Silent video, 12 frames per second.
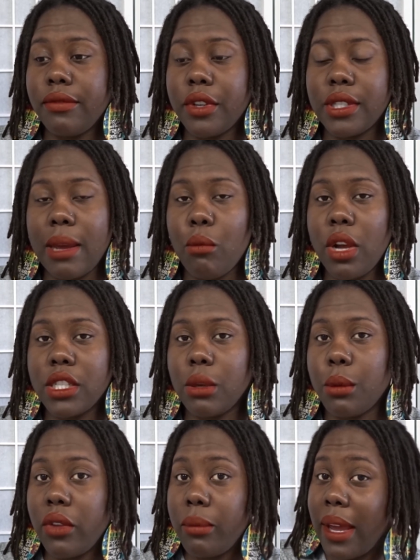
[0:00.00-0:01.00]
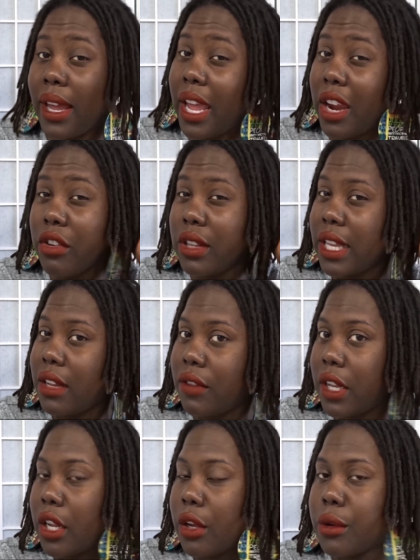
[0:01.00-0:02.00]
first time watching one of my hair related
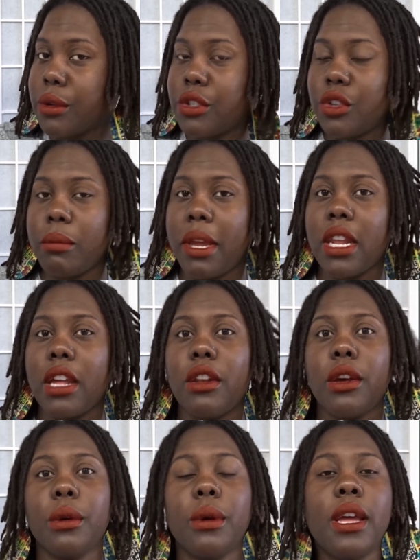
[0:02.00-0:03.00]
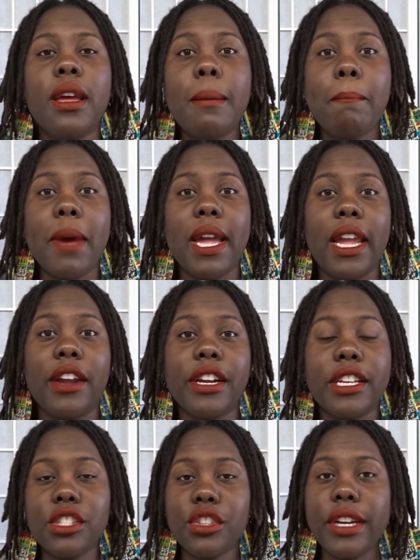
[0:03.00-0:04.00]
videos, you may not know my hair
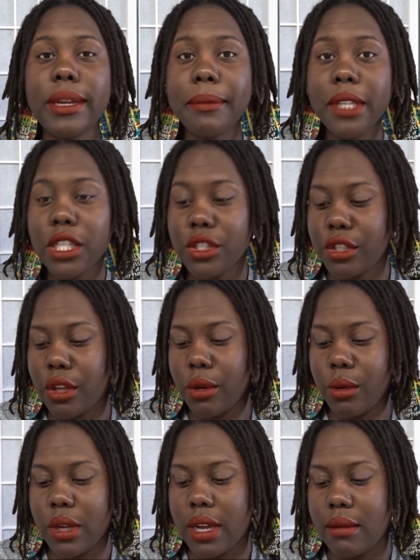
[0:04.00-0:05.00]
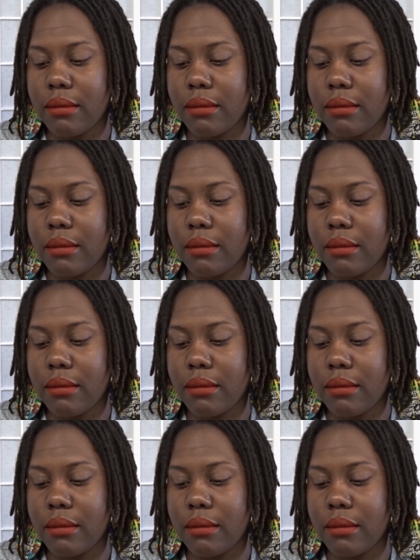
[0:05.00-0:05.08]
history. So